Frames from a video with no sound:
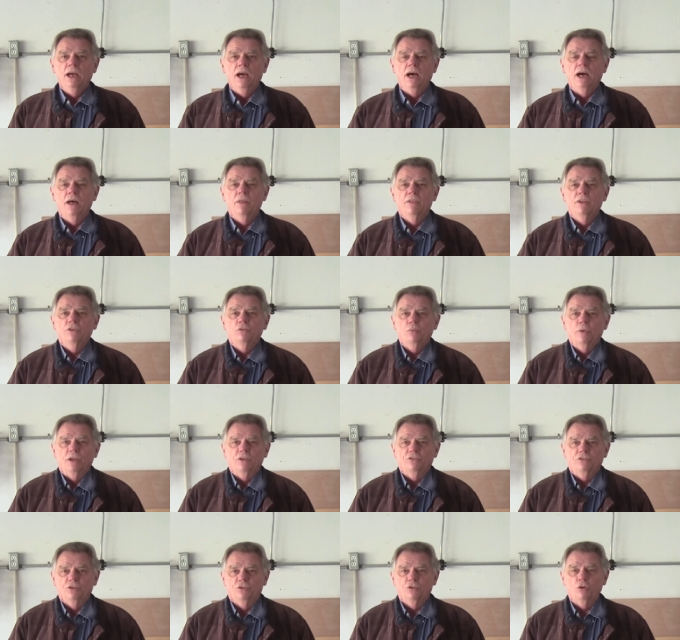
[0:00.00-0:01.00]
Uh, this
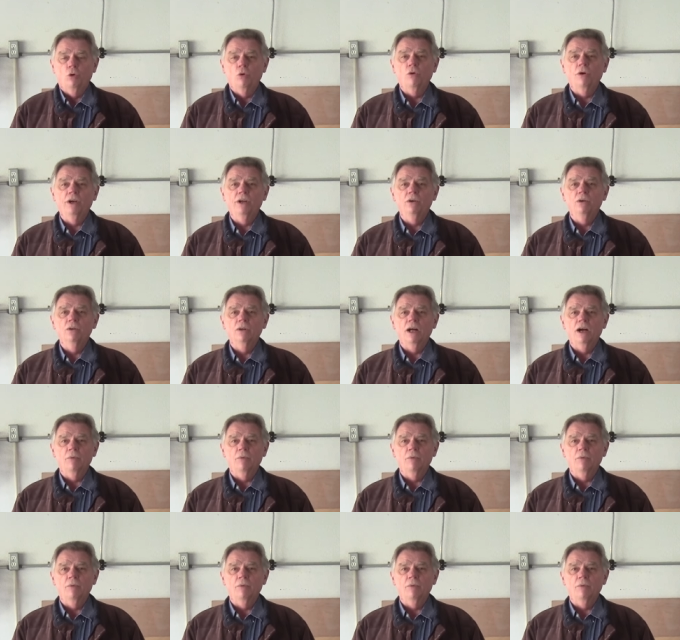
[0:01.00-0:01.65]
week's tutorial,